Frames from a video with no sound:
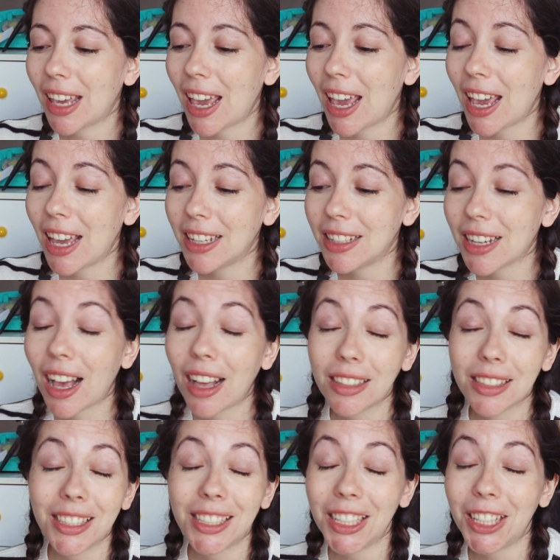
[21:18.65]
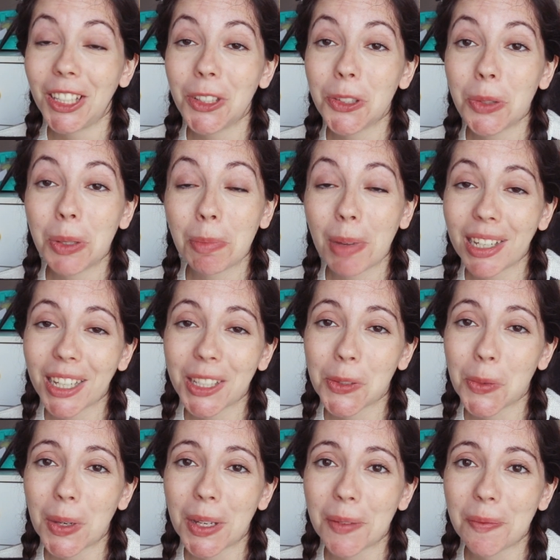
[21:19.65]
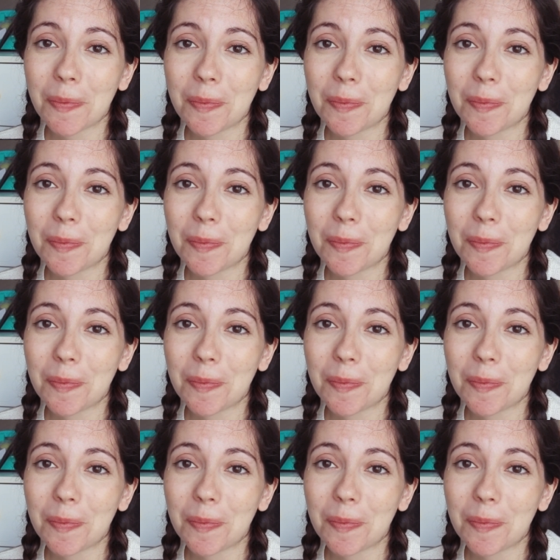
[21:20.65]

and I'll see you in my next one.